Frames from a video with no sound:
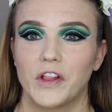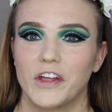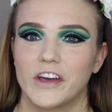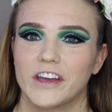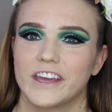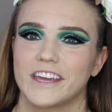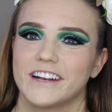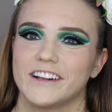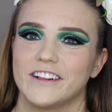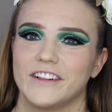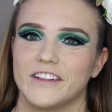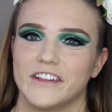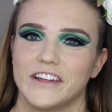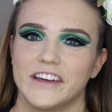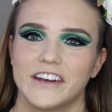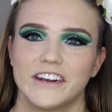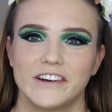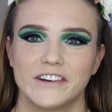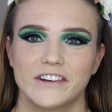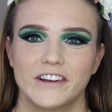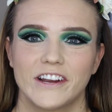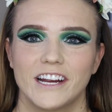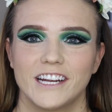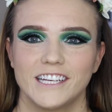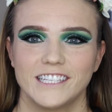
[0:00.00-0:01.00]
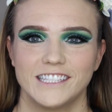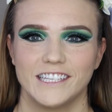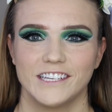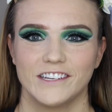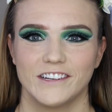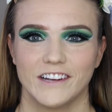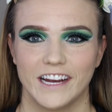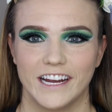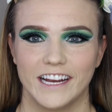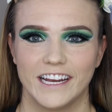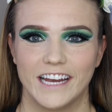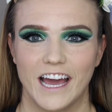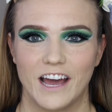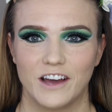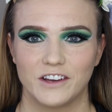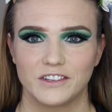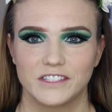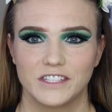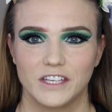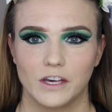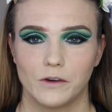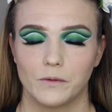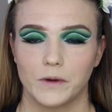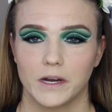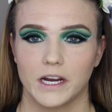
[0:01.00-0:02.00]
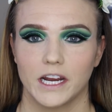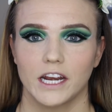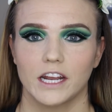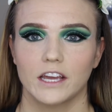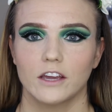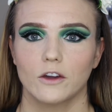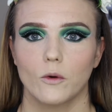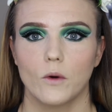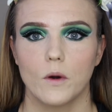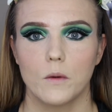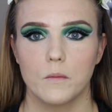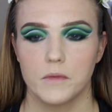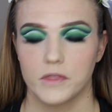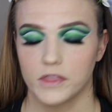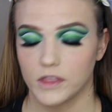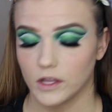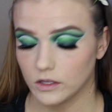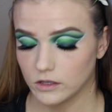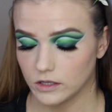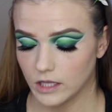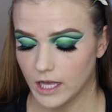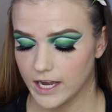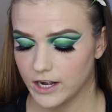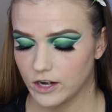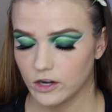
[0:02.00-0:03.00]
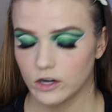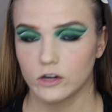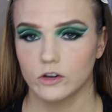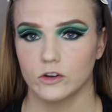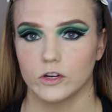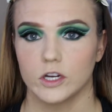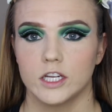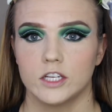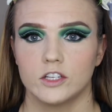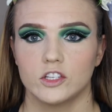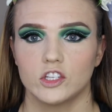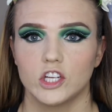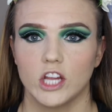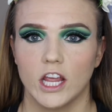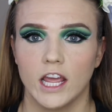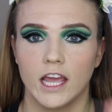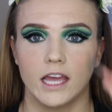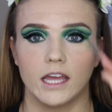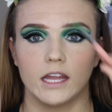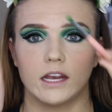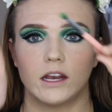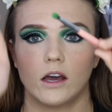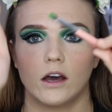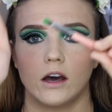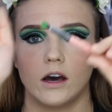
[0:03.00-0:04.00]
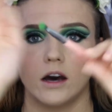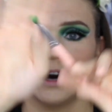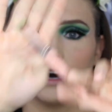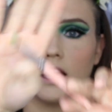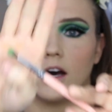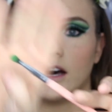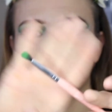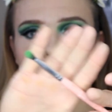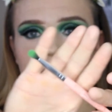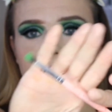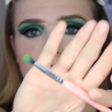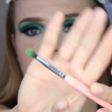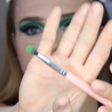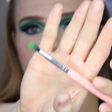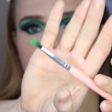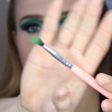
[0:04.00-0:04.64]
looking a little crazy right now, so we're going to go in with the lighter green shade on